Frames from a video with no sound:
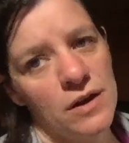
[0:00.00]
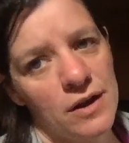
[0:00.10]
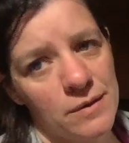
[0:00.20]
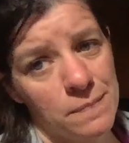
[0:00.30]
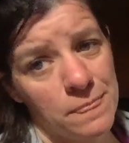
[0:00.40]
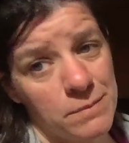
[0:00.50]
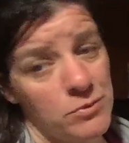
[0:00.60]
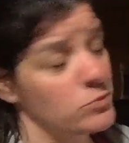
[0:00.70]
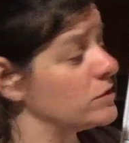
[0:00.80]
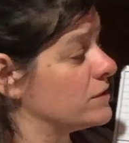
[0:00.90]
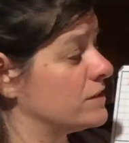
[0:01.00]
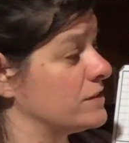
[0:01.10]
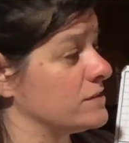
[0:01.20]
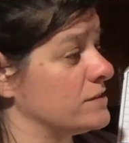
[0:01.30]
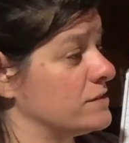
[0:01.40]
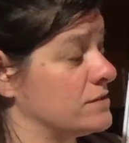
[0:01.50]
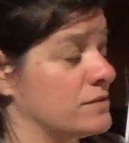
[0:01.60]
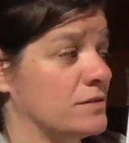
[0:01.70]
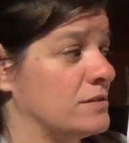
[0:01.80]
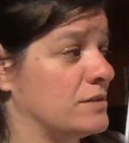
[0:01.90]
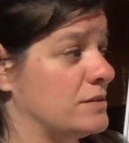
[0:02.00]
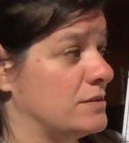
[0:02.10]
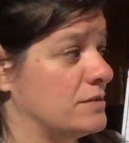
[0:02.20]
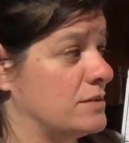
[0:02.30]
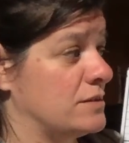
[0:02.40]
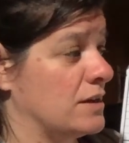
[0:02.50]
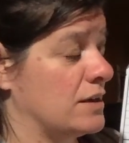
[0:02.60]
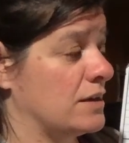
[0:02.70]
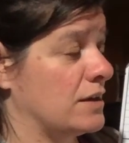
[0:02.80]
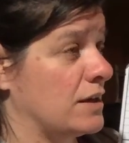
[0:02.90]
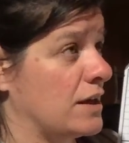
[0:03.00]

But really, this is the